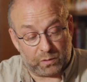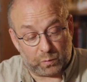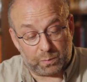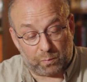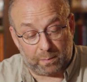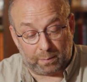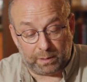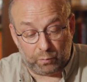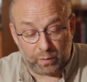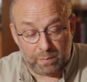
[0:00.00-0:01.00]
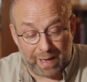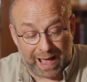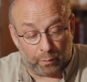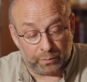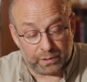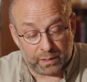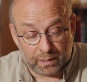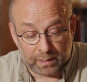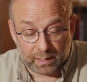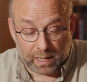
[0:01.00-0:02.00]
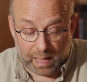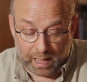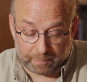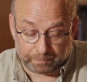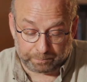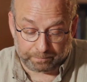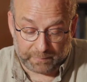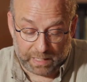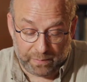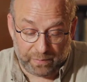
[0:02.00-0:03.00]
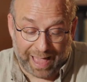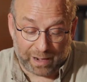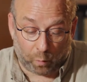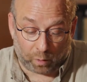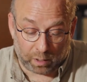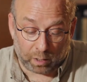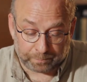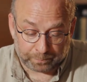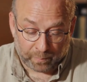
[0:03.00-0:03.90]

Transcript: This was probably rebound in that order.